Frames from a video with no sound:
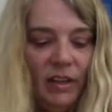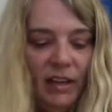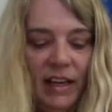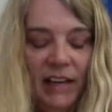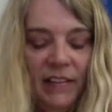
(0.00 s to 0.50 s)

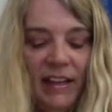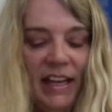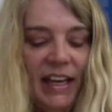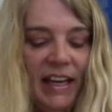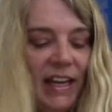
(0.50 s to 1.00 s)
in the
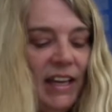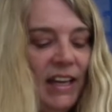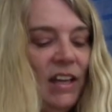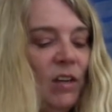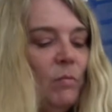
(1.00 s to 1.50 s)
Icky
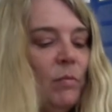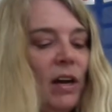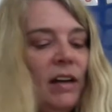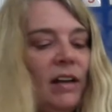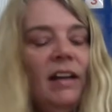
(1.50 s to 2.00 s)

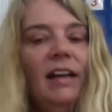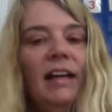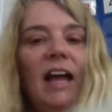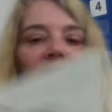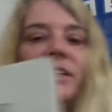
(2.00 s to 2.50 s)
Bug
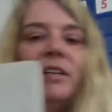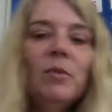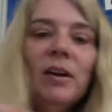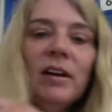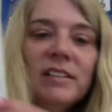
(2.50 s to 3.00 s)
Counting
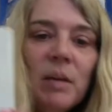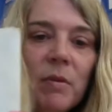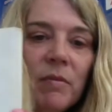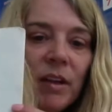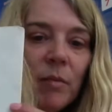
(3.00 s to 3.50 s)
Book. Some
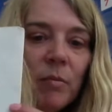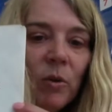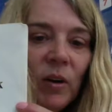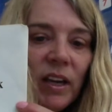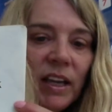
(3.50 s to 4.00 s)
of them
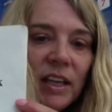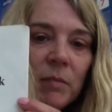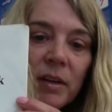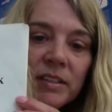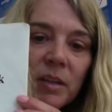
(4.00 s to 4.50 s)
were icky,
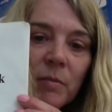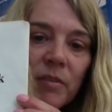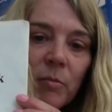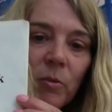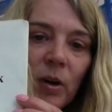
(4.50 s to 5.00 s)
but some of
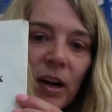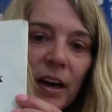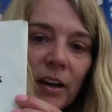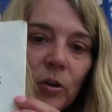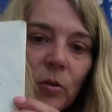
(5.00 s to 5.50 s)
them were kind
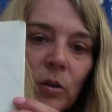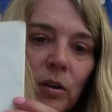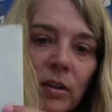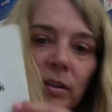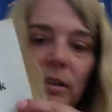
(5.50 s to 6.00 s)
of cool.
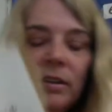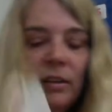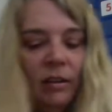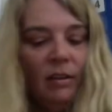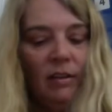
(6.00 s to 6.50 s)

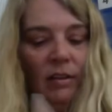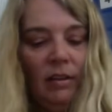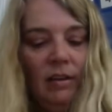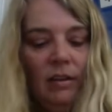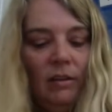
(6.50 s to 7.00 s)

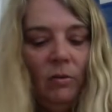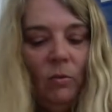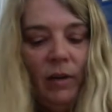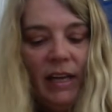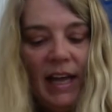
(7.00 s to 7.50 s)

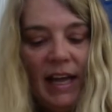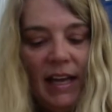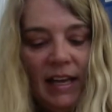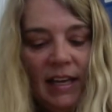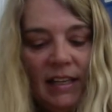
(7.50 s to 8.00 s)
We
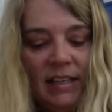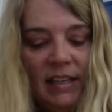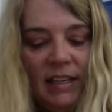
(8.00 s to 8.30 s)
had